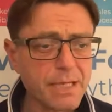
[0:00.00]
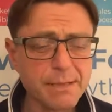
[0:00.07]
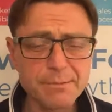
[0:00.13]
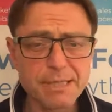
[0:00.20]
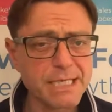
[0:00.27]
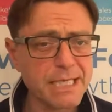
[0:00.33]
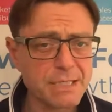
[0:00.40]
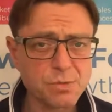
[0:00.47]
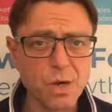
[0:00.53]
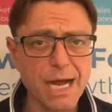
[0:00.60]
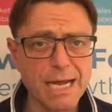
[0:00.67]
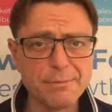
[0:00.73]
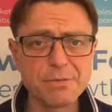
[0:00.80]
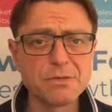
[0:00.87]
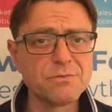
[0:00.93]
But guess what
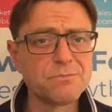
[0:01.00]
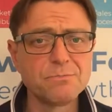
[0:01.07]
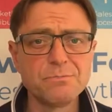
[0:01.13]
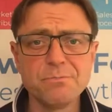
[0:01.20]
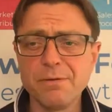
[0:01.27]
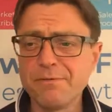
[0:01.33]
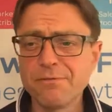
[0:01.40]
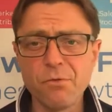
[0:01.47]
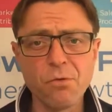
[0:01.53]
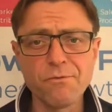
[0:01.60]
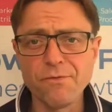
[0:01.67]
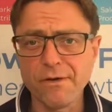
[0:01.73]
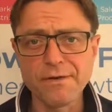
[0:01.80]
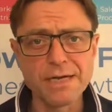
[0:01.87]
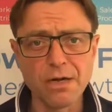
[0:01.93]
happened? Before
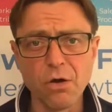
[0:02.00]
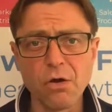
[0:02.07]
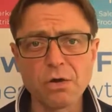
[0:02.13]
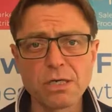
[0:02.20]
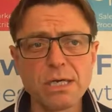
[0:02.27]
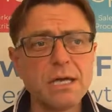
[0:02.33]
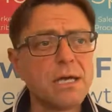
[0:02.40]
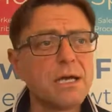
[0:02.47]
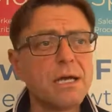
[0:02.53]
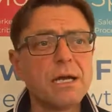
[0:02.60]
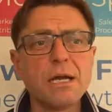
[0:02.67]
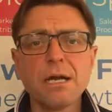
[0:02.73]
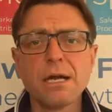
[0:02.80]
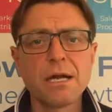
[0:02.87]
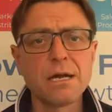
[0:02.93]
very long,
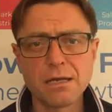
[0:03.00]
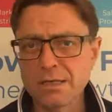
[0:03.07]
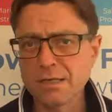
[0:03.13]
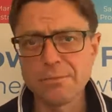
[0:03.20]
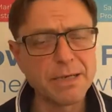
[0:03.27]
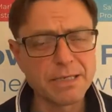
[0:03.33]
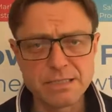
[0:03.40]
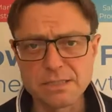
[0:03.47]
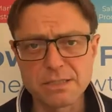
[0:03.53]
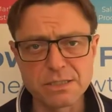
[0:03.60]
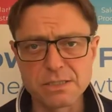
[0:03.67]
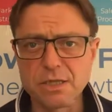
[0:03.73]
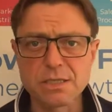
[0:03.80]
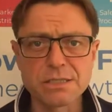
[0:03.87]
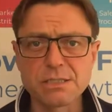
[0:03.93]
competitors
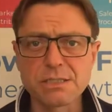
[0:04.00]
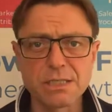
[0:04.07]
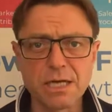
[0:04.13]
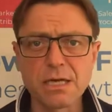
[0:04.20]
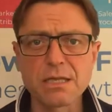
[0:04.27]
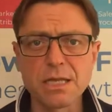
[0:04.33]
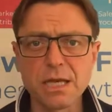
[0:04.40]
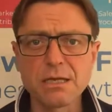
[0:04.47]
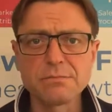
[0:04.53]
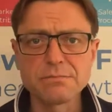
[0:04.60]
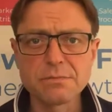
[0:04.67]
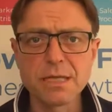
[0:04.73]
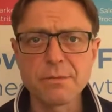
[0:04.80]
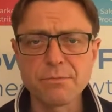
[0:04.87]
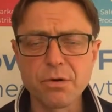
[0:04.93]
started to cut
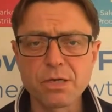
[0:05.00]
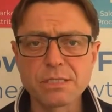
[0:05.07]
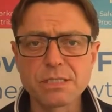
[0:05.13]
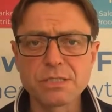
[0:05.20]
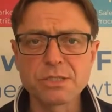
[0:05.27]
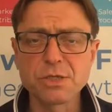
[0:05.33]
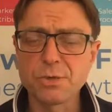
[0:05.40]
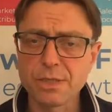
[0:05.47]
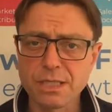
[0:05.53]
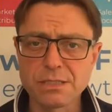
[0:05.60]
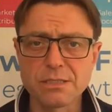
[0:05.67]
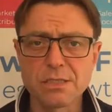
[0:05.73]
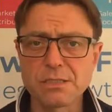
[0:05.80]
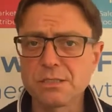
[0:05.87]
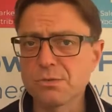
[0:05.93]
their prices too, and they
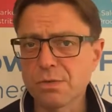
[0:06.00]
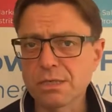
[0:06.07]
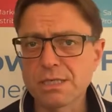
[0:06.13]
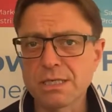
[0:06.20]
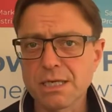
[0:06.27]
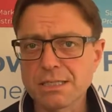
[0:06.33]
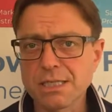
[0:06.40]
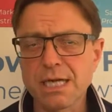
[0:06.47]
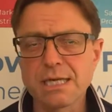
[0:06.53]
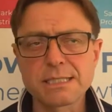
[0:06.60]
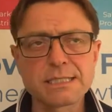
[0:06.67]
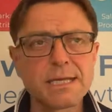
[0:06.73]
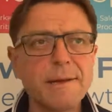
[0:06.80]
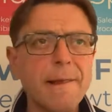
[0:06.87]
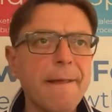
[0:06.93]
started to undercut us.
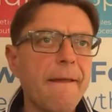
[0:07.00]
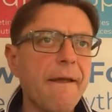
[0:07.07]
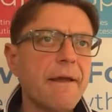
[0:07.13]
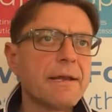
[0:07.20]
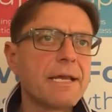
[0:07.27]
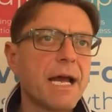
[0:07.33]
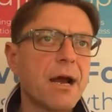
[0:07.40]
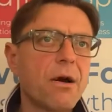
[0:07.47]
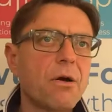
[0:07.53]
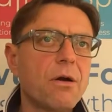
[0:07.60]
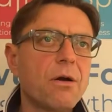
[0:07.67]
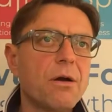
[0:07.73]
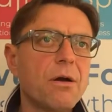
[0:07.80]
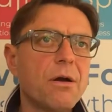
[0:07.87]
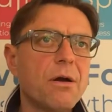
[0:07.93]
Now,
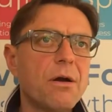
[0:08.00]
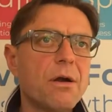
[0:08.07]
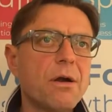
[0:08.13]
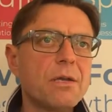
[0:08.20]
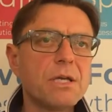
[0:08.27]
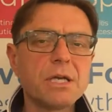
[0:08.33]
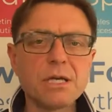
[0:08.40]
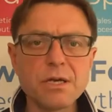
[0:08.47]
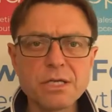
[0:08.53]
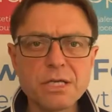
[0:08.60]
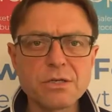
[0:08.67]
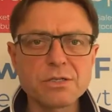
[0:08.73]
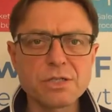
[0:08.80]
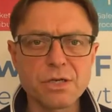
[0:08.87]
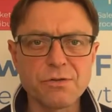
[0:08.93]
you can only
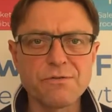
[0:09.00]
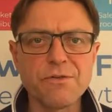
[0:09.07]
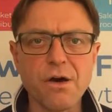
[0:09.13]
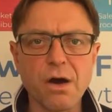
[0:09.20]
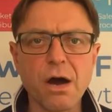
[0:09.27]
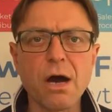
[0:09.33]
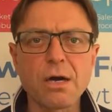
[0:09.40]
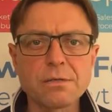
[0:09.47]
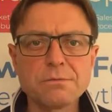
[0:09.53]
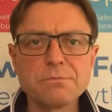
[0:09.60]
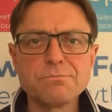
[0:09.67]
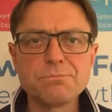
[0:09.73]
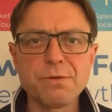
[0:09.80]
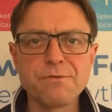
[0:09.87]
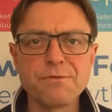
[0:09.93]
go so far
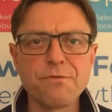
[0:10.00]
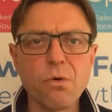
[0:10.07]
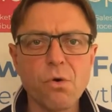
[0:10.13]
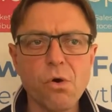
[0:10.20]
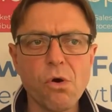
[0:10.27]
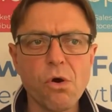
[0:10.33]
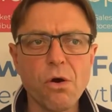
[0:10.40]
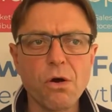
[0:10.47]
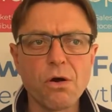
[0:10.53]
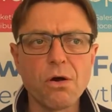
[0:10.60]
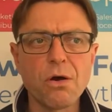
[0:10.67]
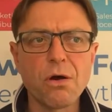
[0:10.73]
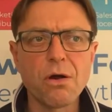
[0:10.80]
before